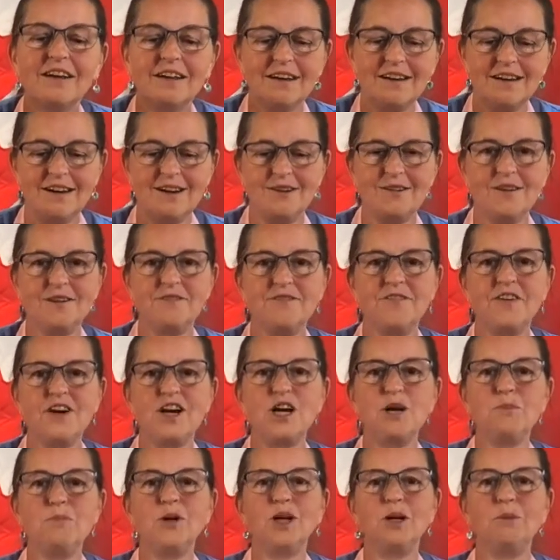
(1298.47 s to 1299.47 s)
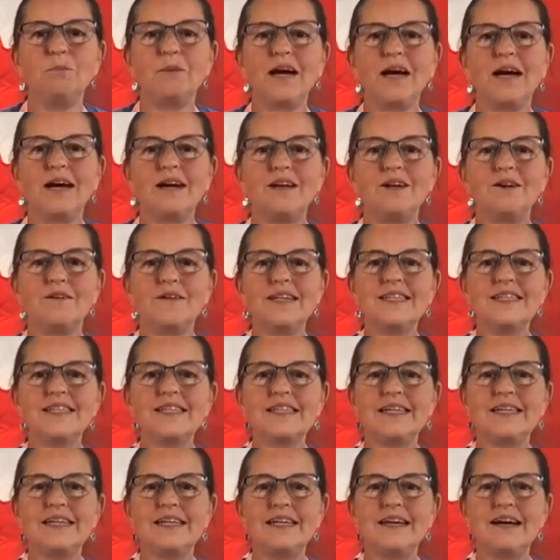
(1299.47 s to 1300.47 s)
Oh, if I pull it back, you can
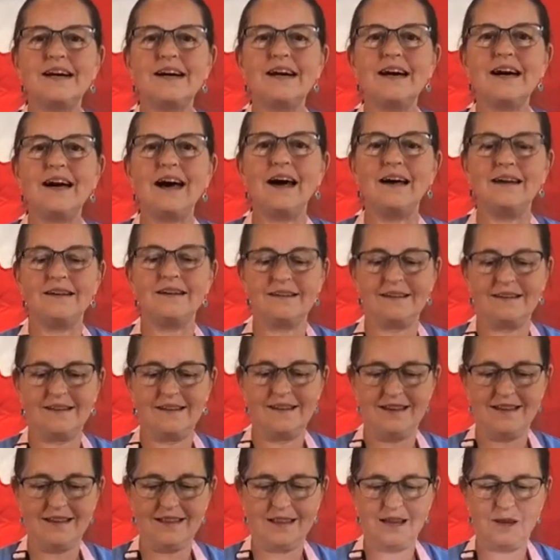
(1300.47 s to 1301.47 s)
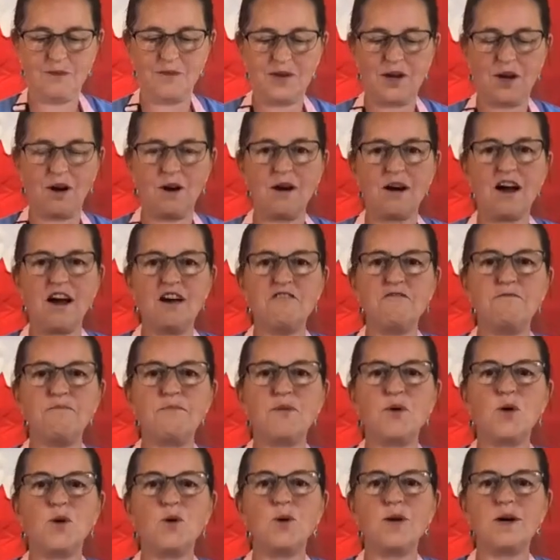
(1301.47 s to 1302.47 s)
see. Aha! There we are. I've
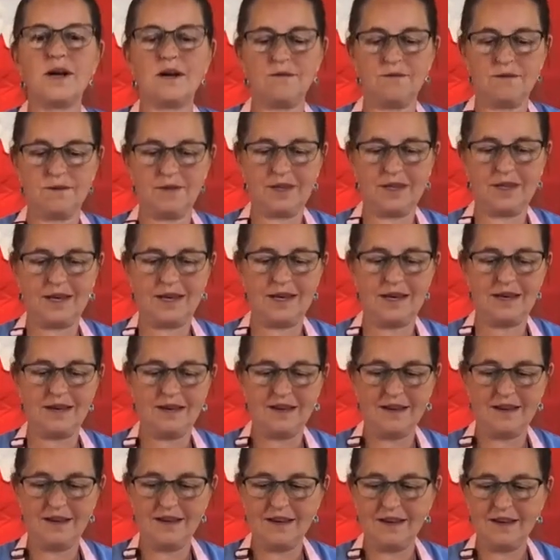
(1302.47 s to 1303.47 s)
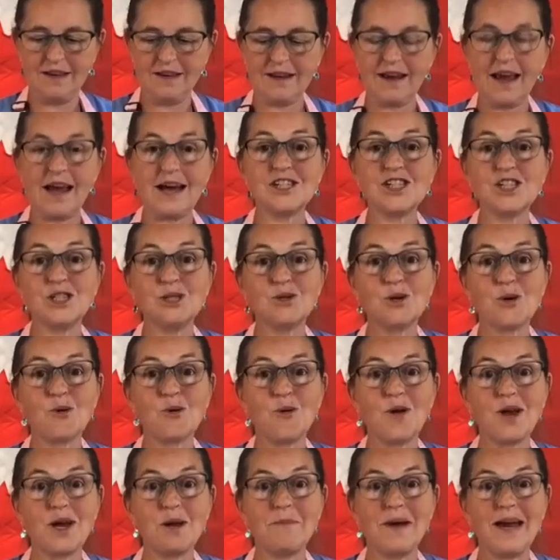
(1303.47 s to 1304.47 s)
poured out the cashew
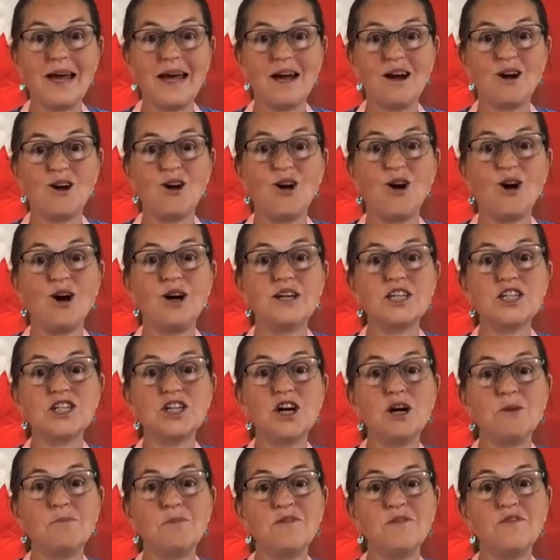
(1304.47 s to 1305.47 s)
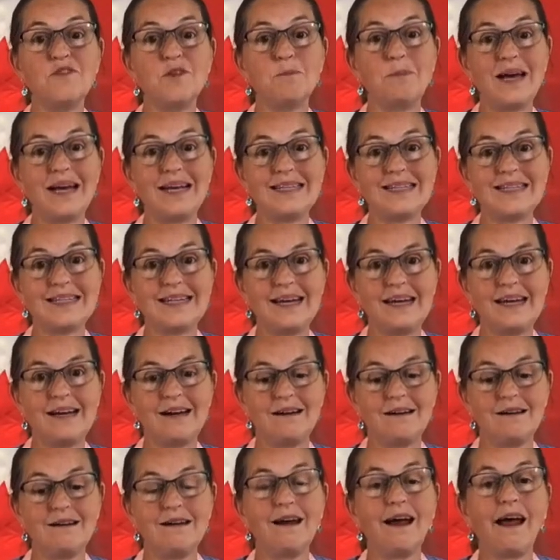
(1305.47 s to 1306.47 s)
cream layer on top of the base layer,
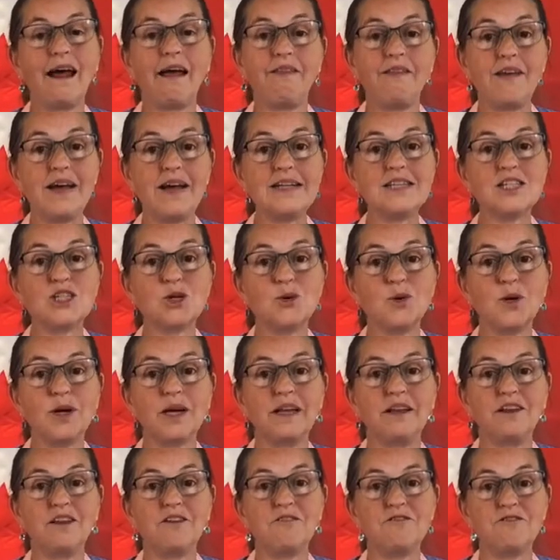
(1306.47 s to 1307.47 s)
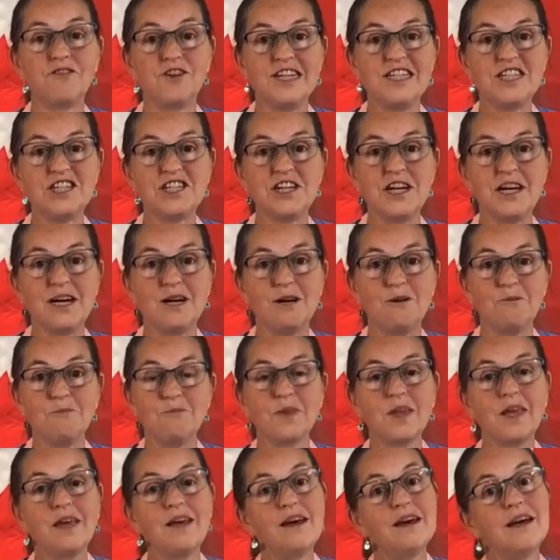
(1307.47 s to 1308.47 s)
and that's going in the fridge now.
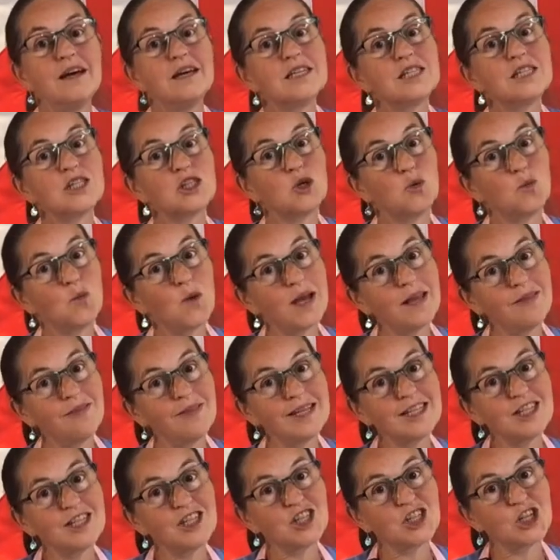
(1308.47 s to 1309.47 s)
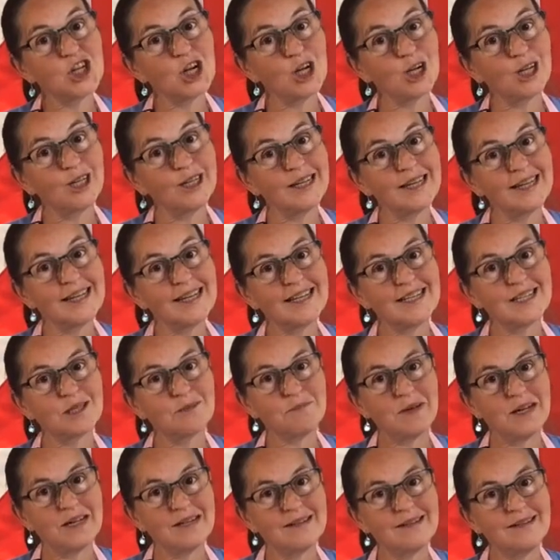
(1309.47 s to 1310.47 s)
So when this chocolate is
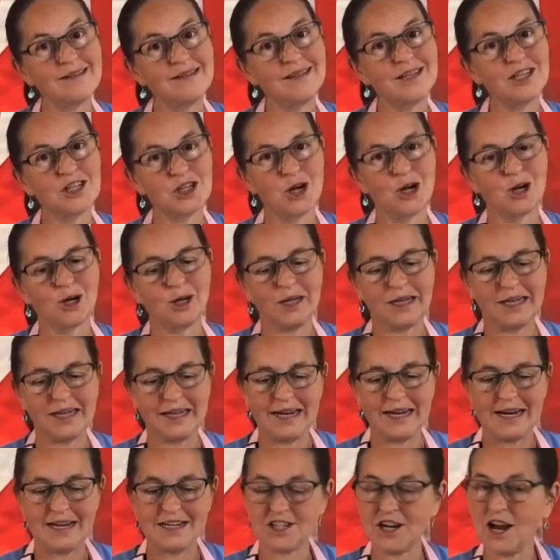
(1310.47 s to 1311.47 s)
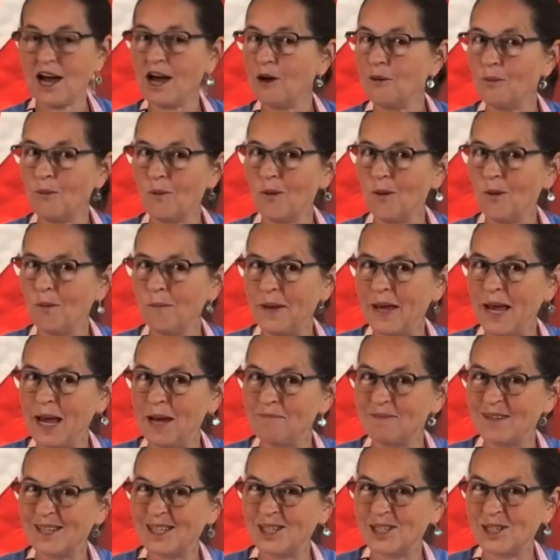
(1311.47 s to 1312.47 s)
melted, the chocolate ganache, I won't be able
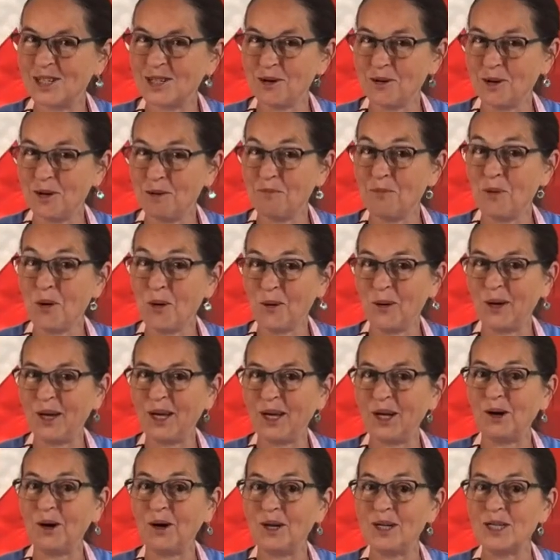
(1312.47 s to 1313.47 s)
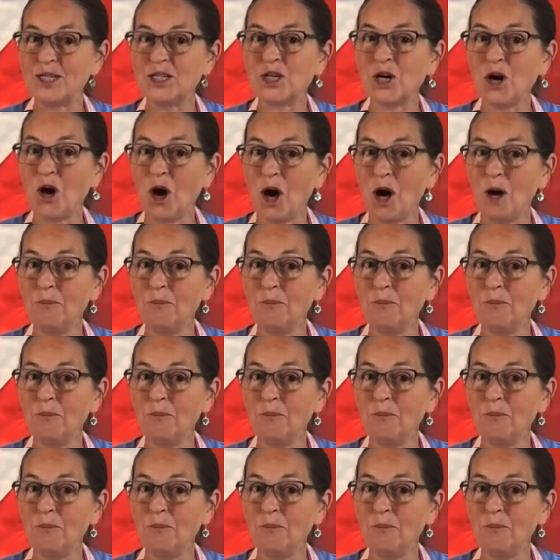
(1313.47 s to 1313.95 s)
to show you pouring it on top,